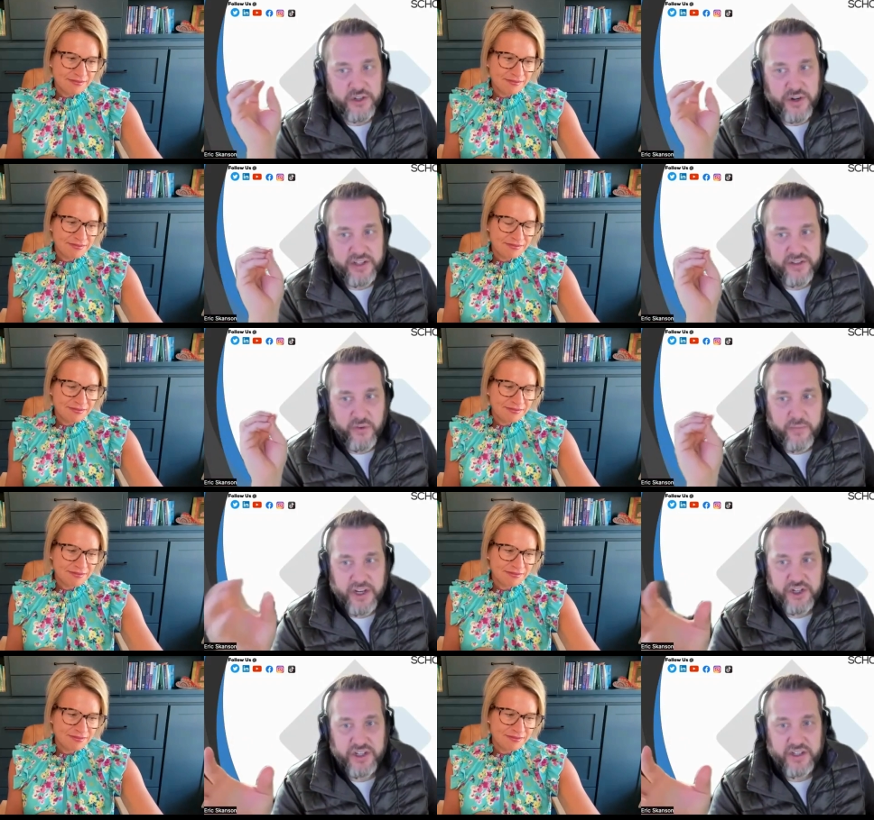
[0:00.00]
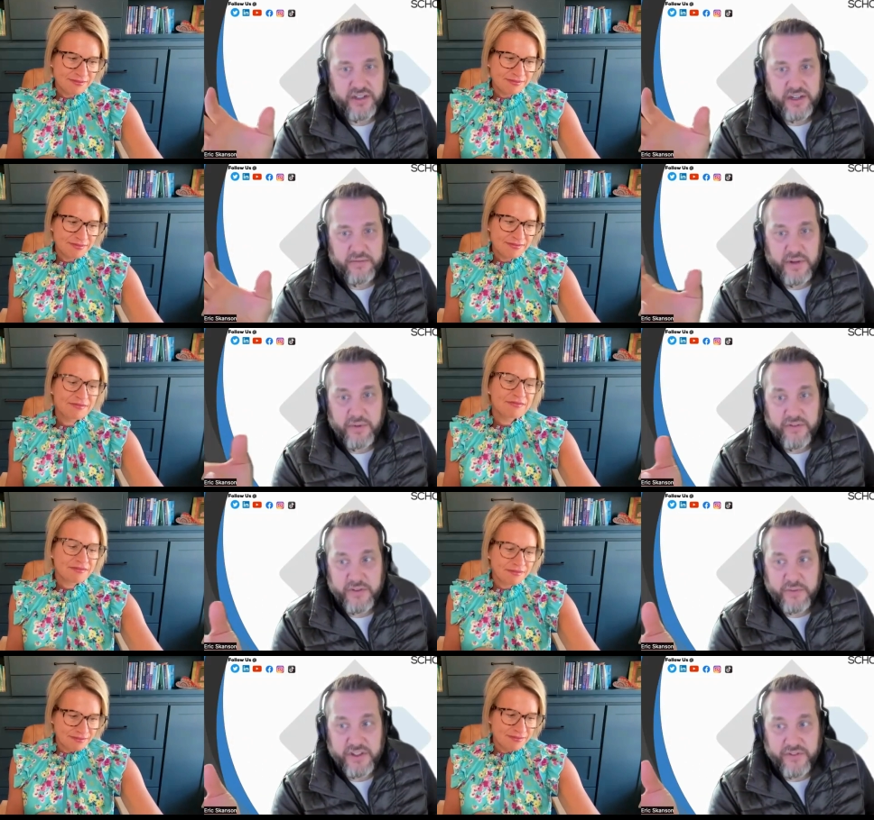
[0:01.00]
Speaker 1: transformation, and maybe even
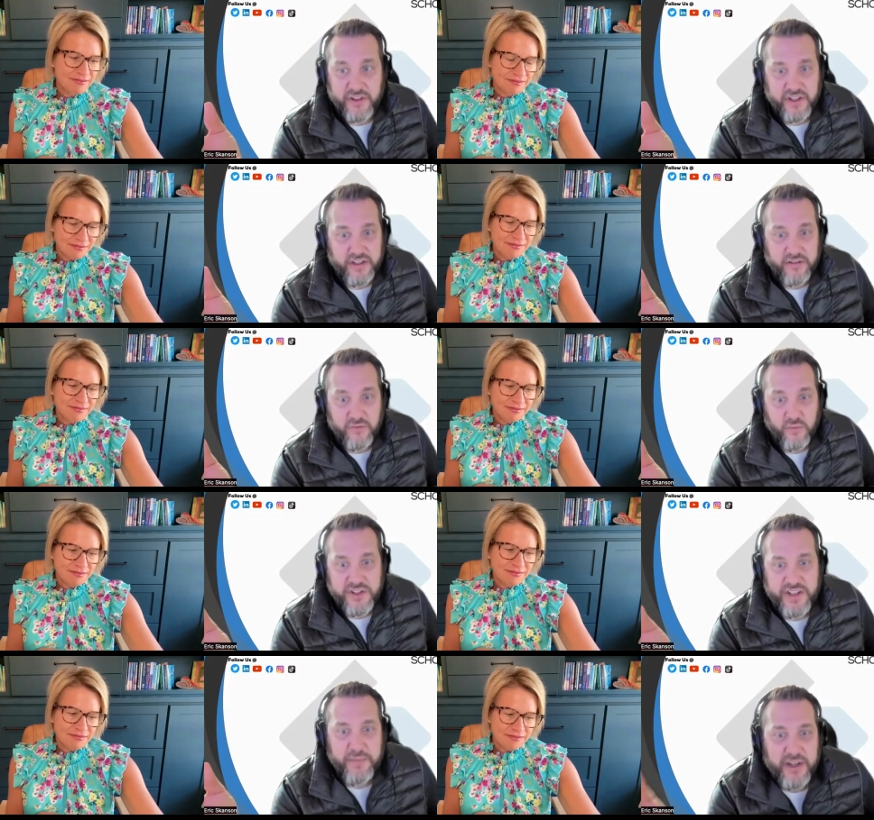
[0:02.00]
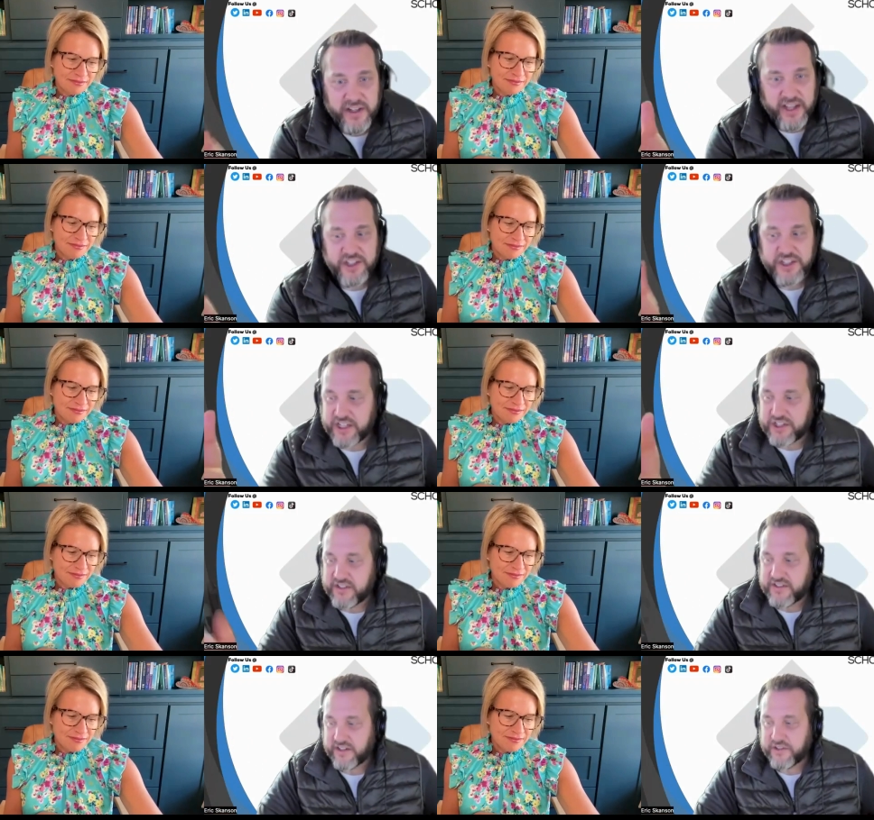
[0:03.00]
specifically, what does that mean in the
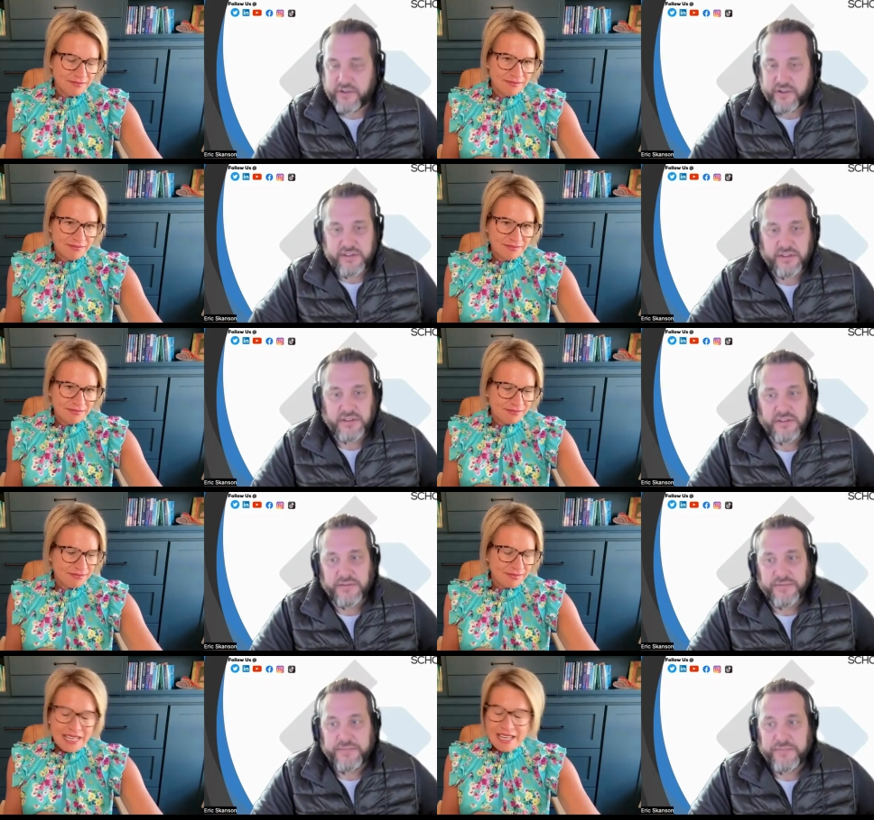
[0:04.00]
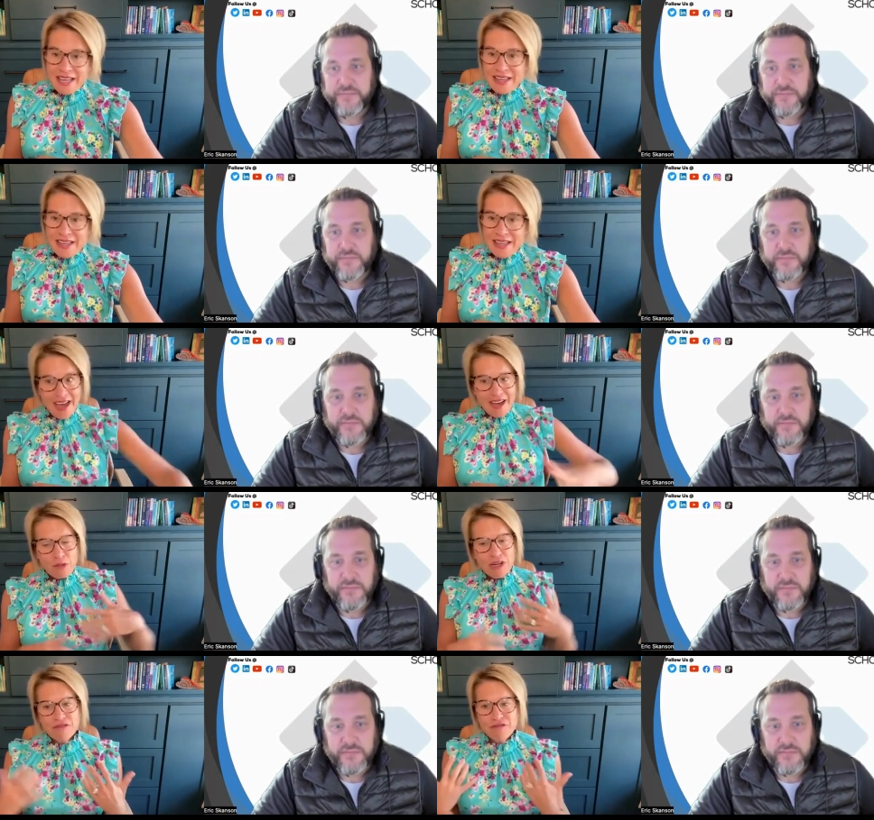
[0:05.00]
education sector?
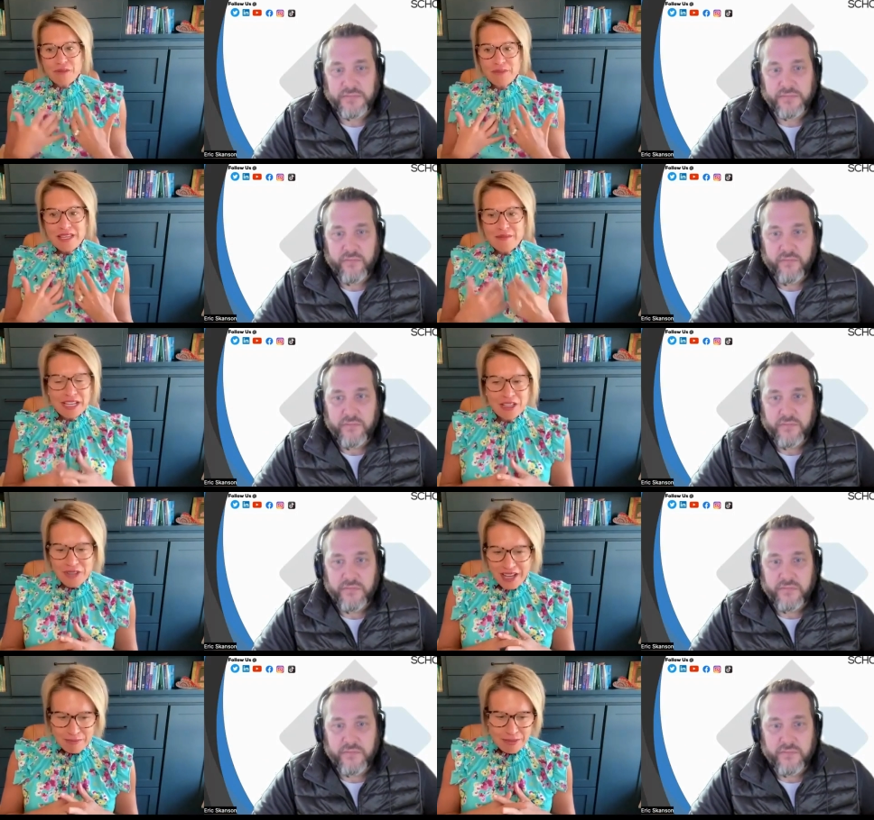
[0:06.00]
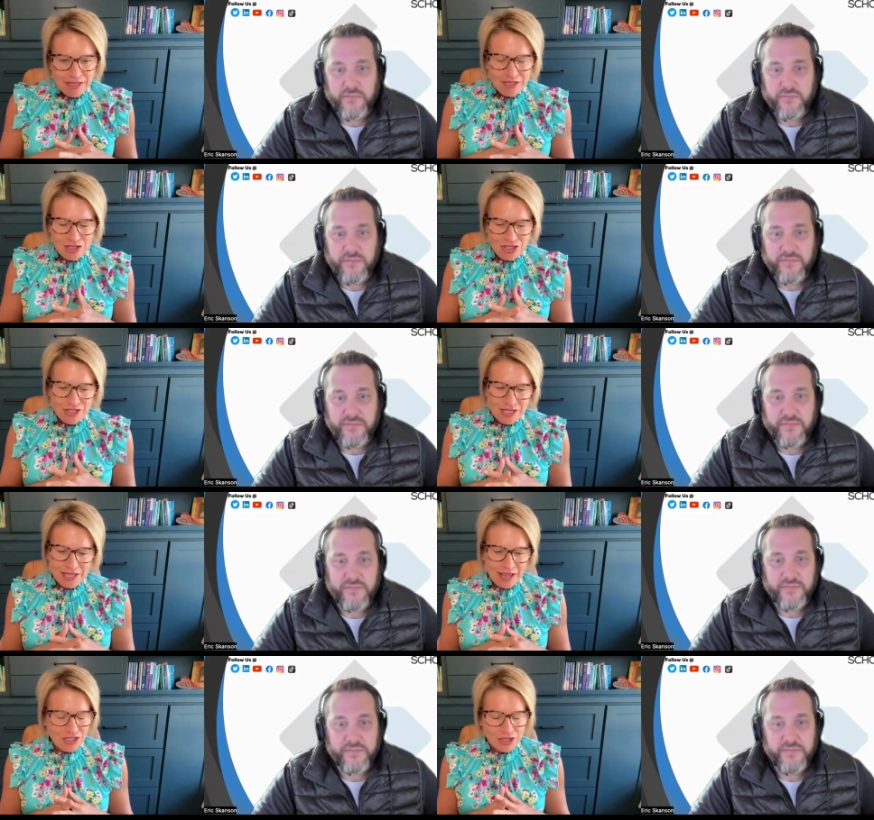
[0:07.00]
Speaker 2: Yeah. Well, for me, my own happiness
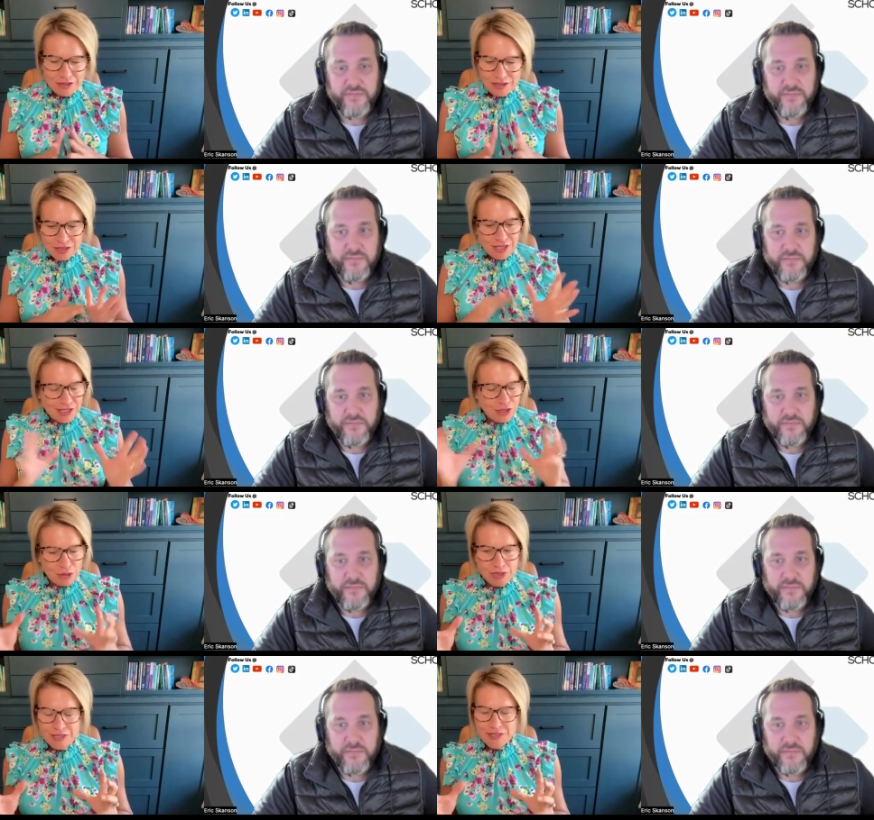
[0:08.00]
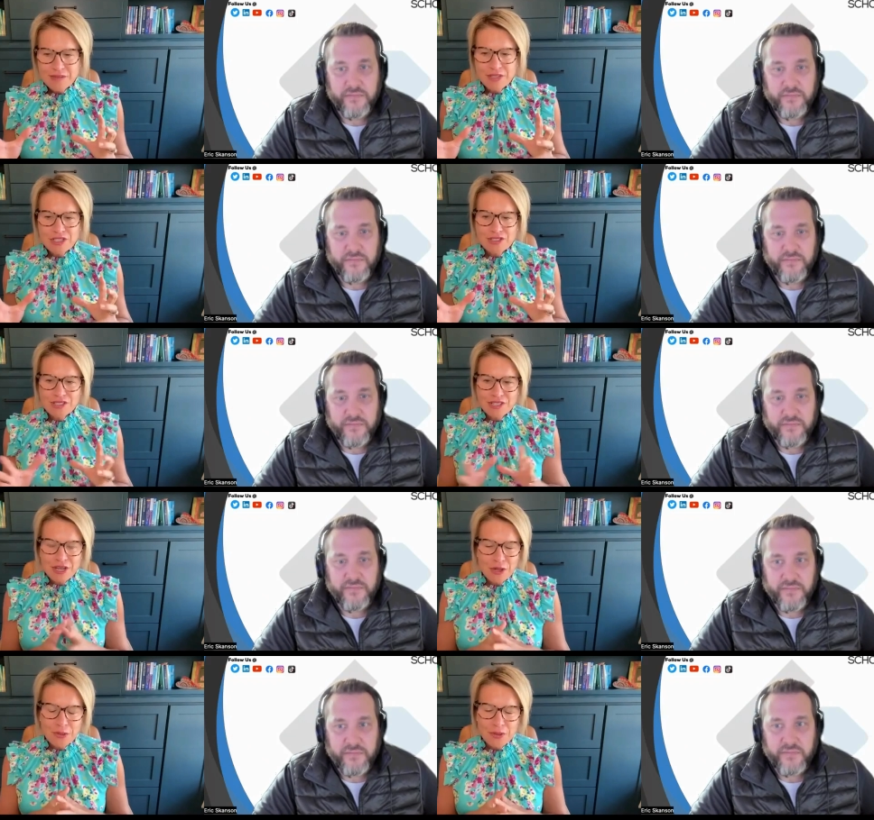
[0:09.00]
journey actually started 20 some years
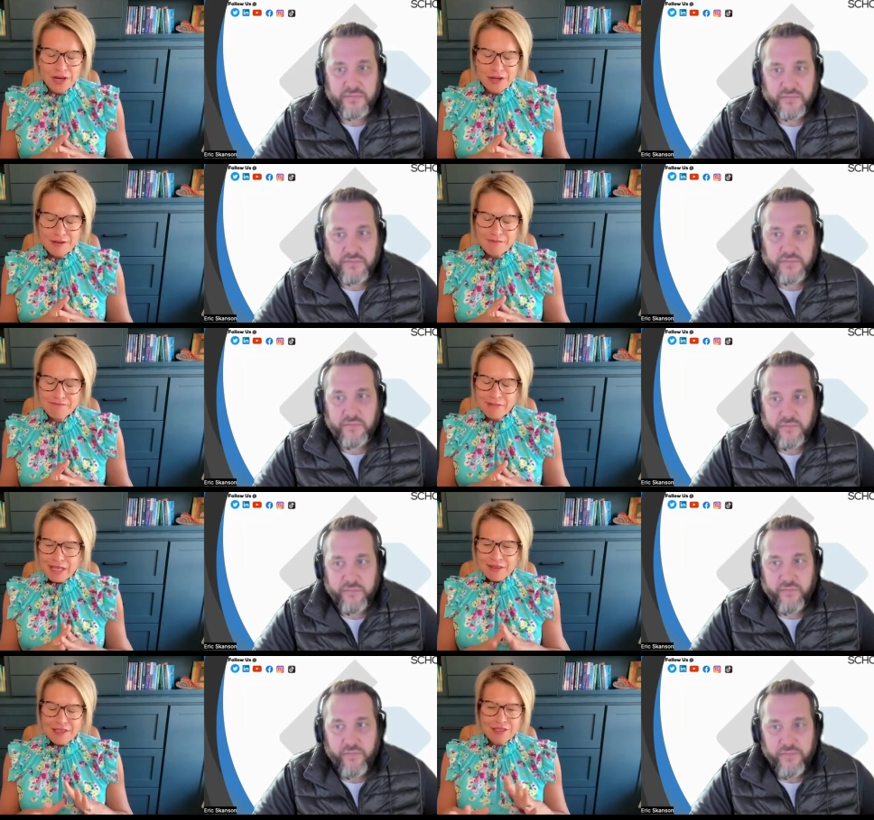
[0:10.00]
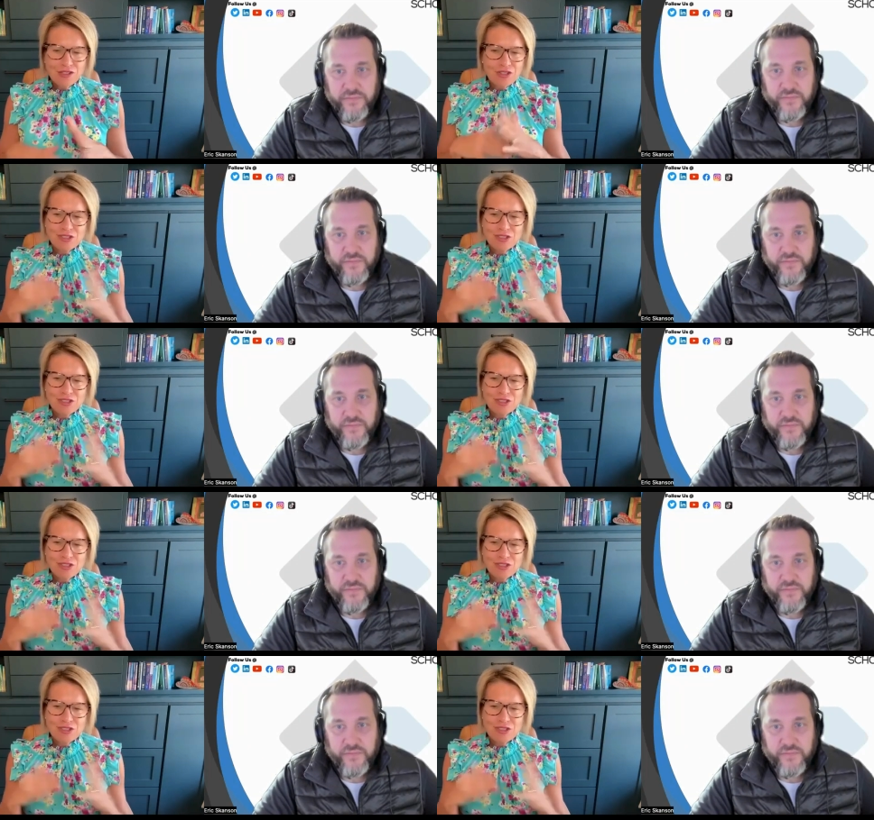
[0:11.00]
ago. Um, this is a